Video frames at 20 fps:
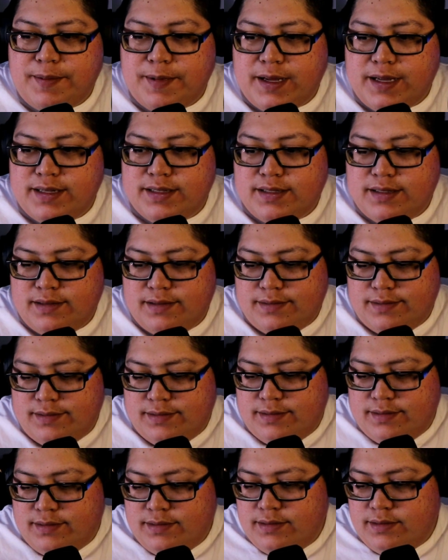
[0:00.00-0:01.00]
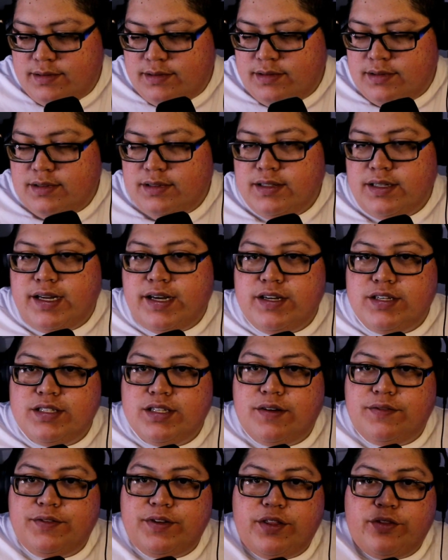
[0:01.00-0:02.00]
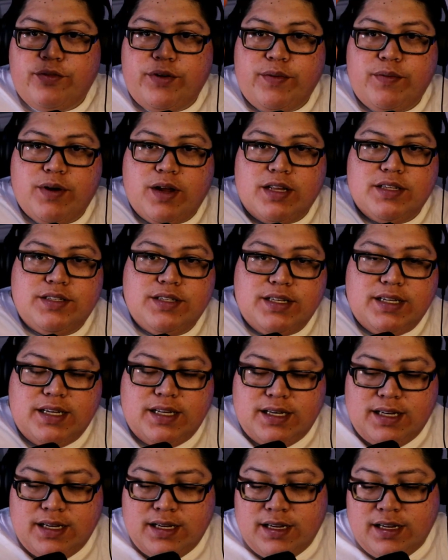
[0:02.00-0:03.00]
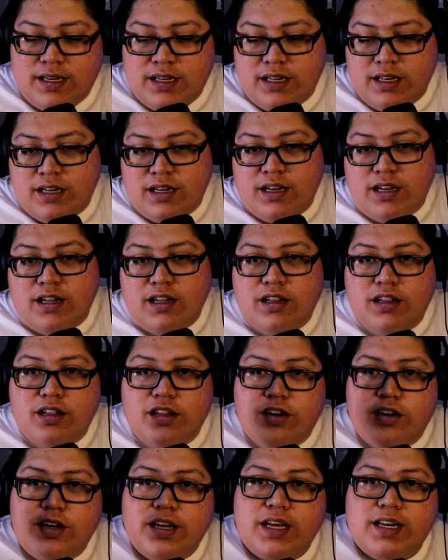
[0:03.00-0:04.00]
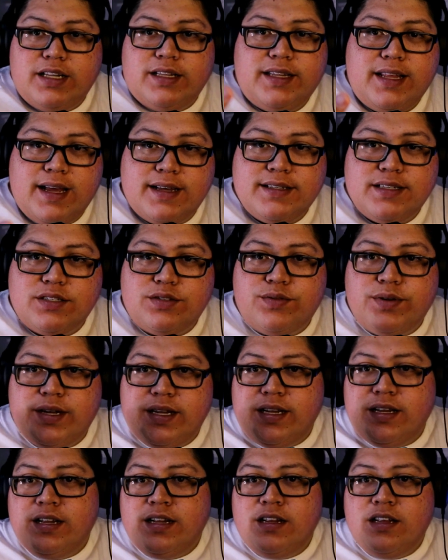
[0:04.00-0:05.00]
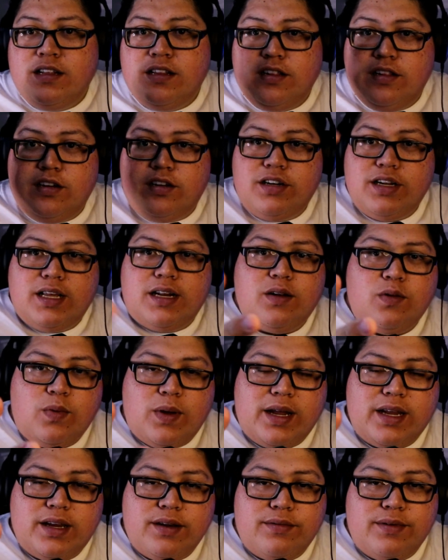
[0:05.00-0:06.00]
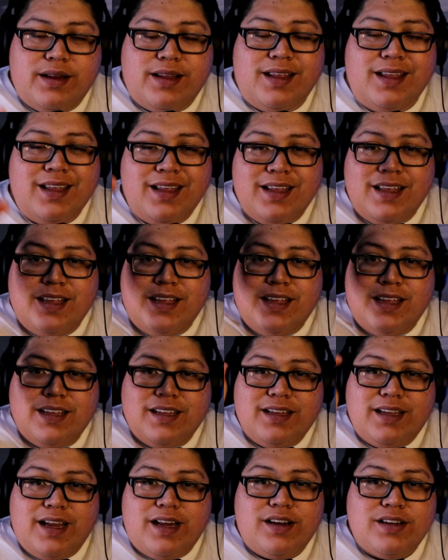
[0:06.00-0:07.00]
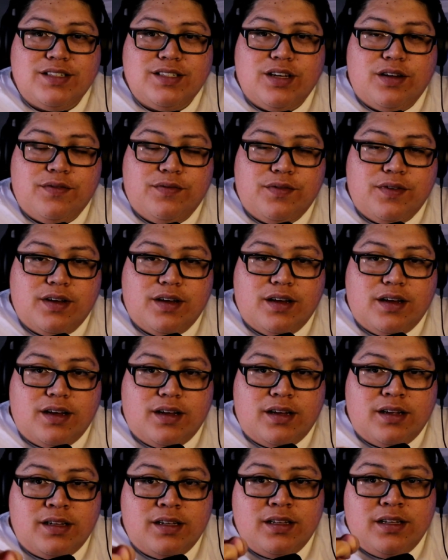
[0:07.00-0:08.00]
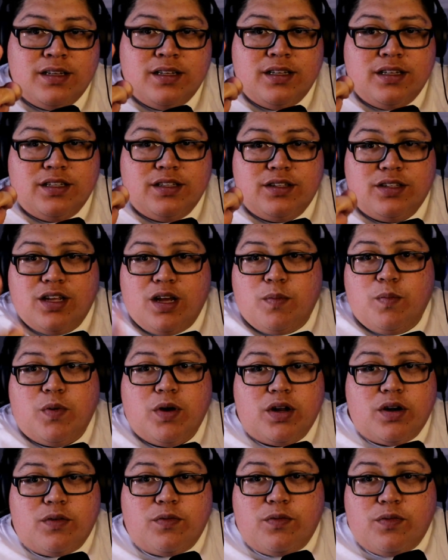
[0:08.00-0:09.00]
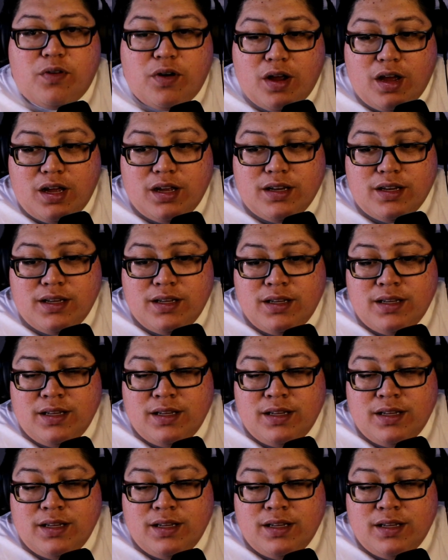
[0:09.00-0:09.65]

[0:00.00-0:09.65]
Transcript: guys. Get yourself the 3 rods you need. Learn how to Texas rig. Learn how to wacky rig. Get yourself a topwater frog,